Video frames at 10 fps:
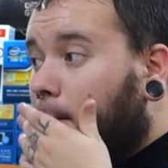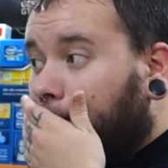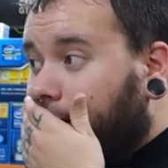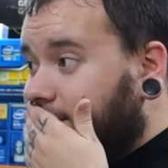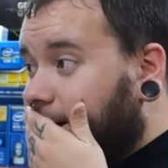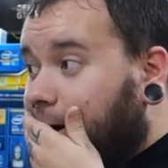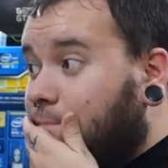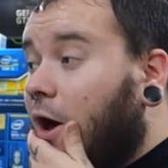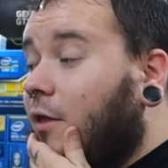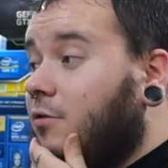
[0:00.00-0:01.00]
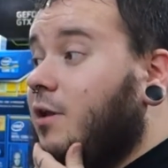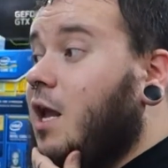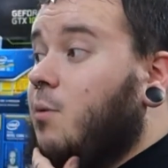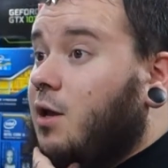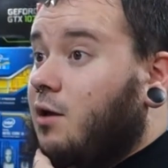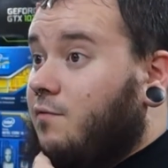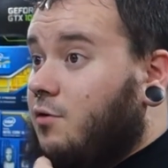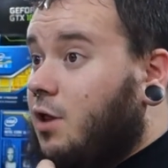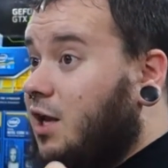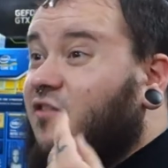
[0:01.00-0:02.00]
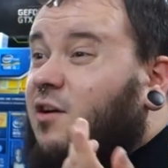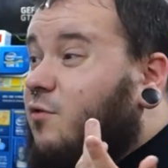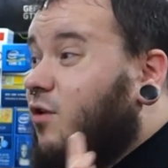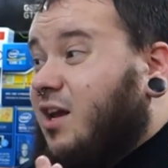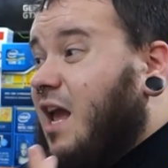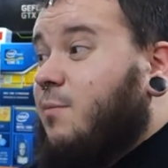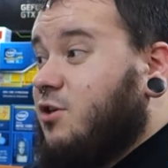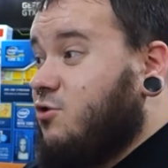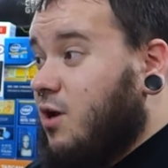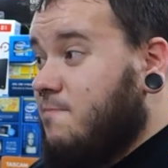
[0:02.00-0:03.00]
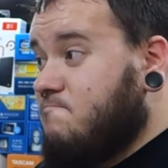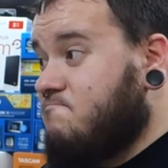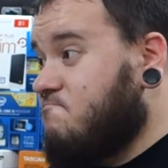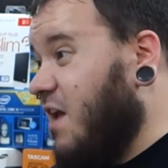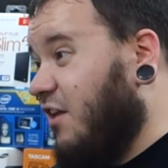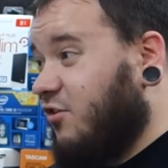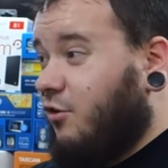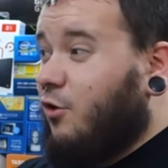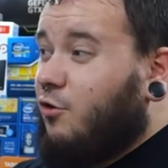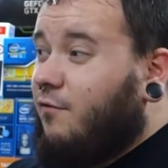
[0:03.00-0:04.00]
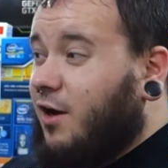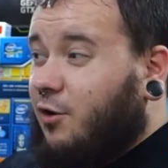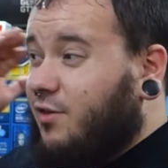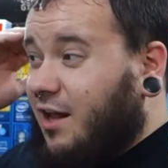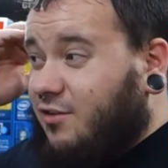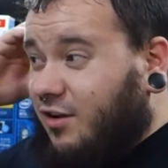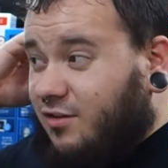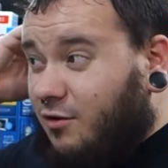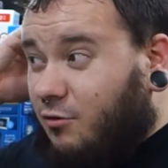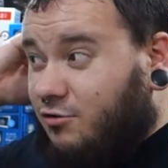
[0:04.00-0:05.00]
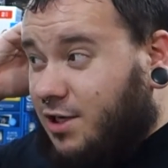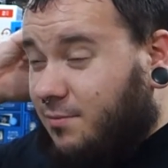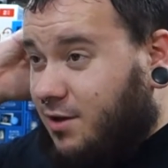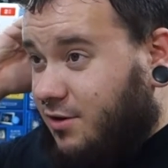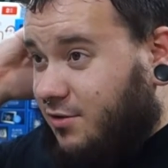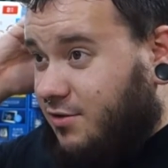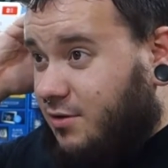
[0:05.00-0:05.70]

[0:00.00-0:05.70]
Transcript: But other than gaming, even if you like game and stream, I still don't know if I'd go with that 16-core chip because